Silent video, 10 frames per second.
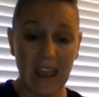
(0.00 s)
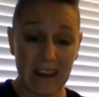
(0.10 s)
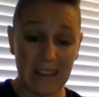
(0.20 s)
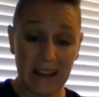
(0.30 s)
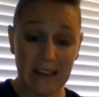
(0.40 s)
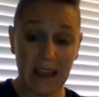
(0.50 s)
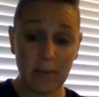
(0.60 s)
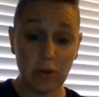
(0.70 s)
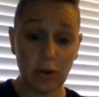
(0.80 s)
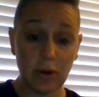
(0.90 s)
And in that
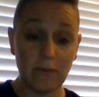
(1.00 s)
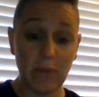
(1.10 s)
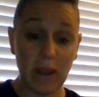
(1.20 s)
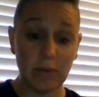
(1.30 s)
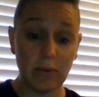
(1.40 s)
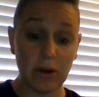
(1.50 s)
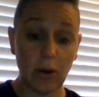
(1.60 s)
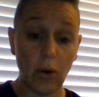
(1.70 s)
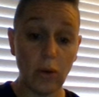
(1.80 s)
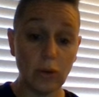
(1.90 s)
time, you could have maybe
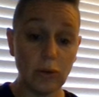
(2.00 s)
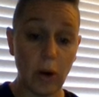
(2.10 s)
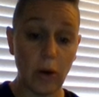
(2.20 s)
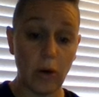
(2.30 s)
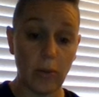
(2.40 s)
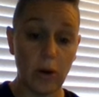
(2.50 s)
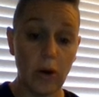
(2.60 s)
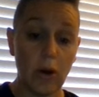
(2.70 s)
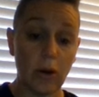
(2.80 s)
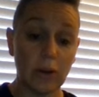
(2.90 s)
written a whole new poem,
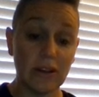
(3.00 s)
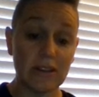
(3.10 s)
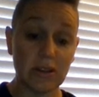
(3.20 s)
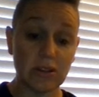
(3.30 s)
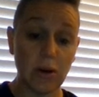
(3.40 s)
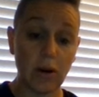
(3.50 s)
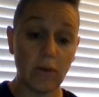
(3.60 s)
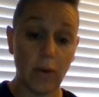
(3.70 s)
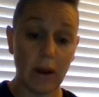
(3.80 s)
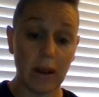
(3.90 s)
or at least the
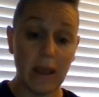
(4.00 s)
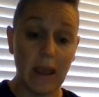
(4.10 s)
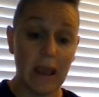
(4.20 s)
start of one.